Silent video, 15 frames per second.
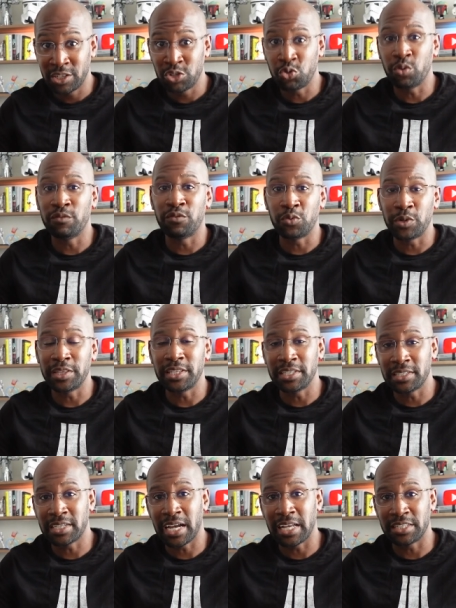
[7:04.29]
to avoid
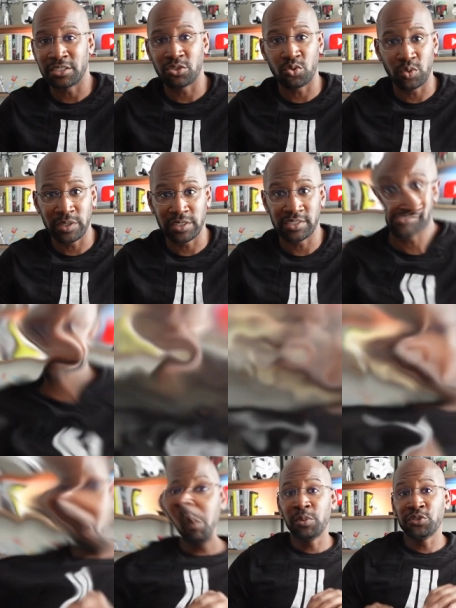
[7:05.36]
these consequences.
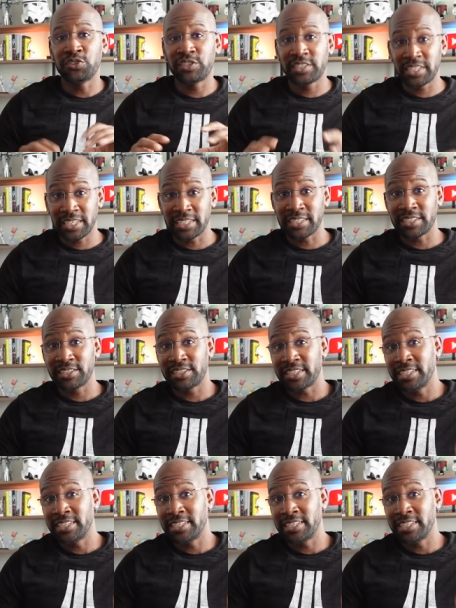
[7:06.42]
Number six